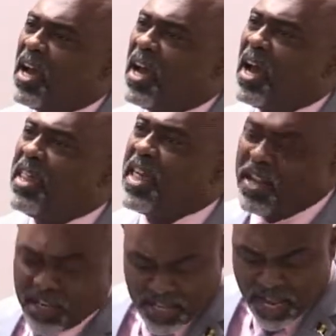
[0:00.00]
I
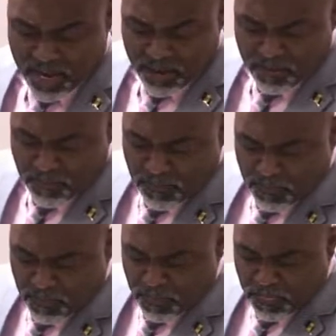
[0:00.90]
think that
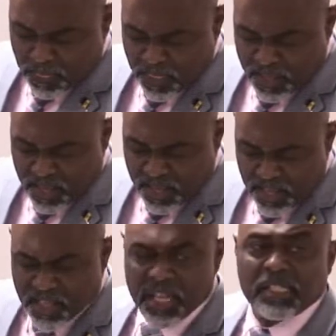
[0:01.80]

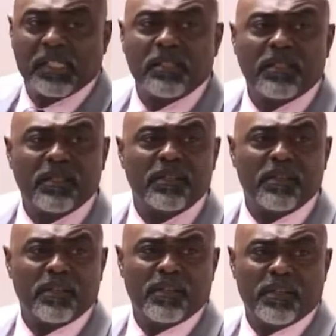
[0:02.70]
this
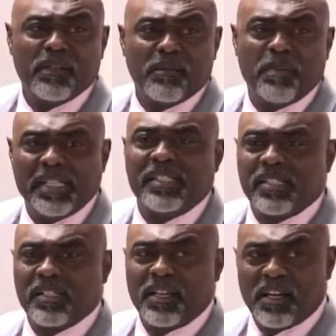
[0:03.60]
piece
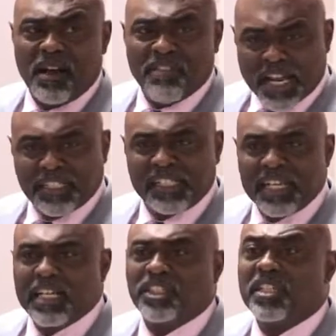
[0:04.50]
of
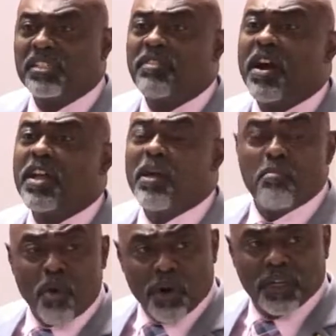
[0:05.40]
legislation is very
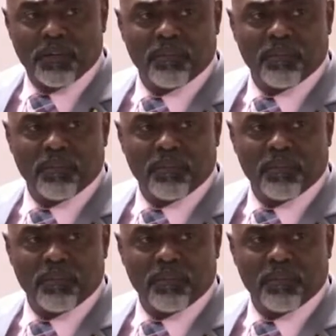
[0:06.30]
important.